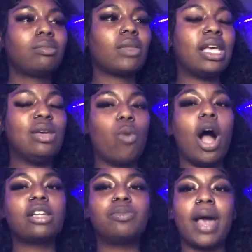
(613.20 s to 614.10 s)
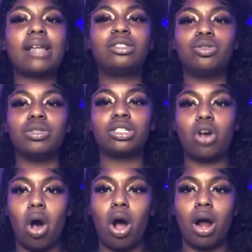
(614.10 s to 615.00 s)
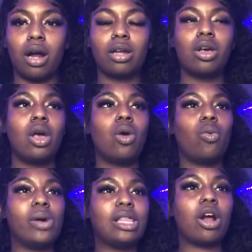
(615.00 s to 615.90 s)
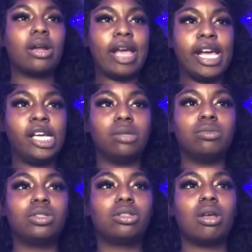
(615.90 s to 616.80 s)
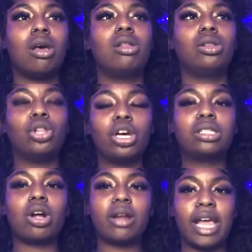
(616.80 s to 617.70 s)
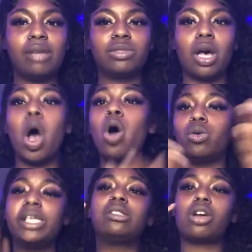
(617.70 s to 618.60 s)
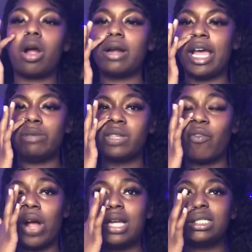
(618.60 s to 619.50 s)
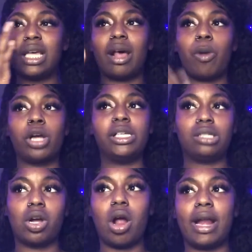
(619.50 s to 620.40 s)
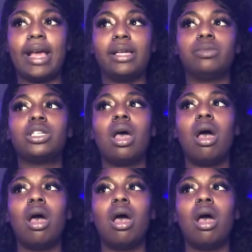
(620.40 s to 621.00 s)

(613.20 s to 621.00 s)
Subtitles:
He walked back to his car with our names, looked our names up. Oh, he took our names. I forgot to say that part. He took our names.